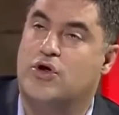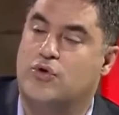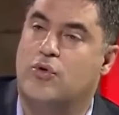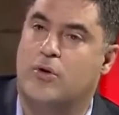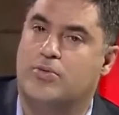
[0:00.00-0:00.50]

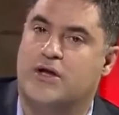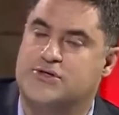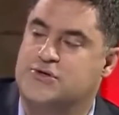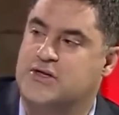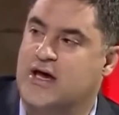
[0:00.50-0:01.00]
you are you
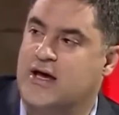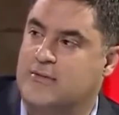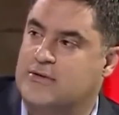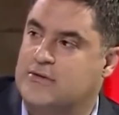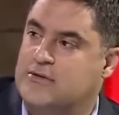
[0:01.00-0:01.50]
are
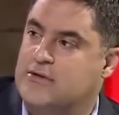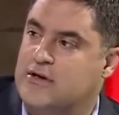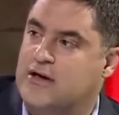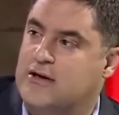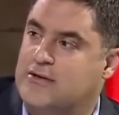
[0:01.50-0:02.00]
pleasuring the animal.
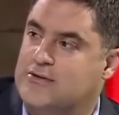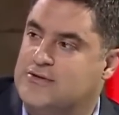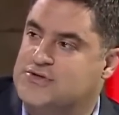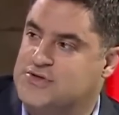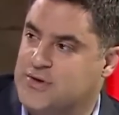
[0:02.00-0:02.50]

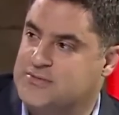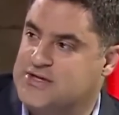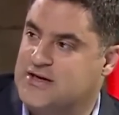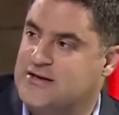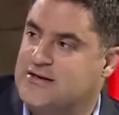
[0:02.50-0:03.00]
You
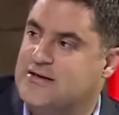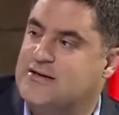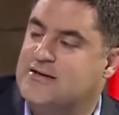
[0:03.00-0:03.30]
see what I'm saying?